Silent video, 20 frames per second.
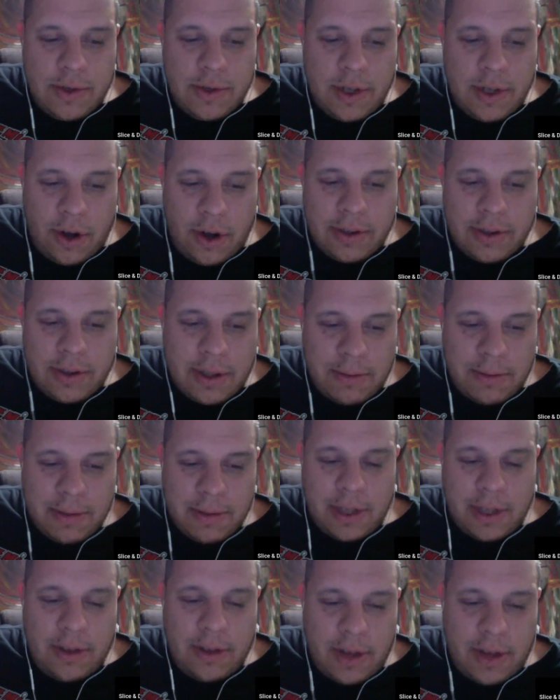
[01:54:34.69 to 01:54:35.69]
You know, it's something
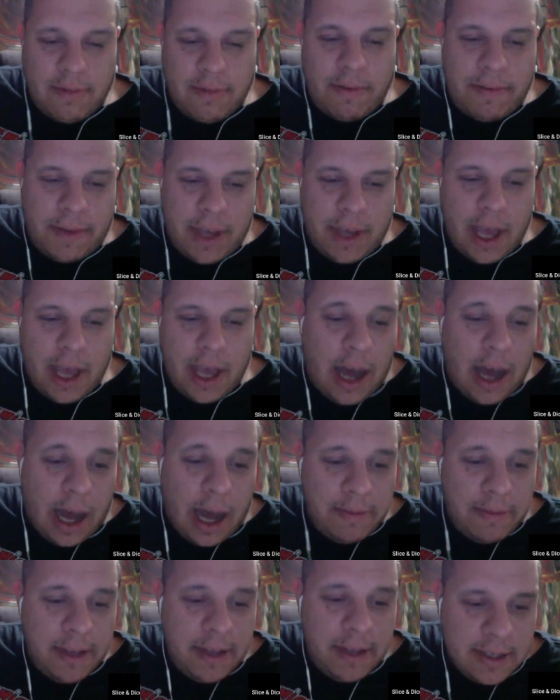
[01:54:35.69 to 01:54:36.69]
you'll never forget,
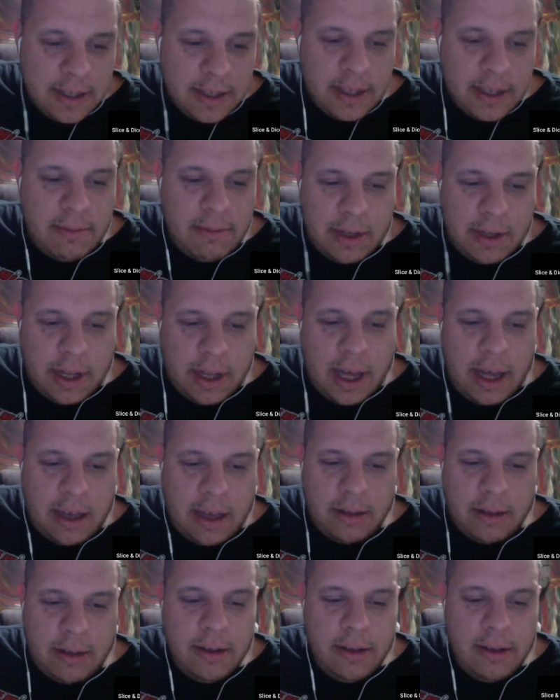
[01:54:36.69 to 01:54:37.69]
obviously, but like,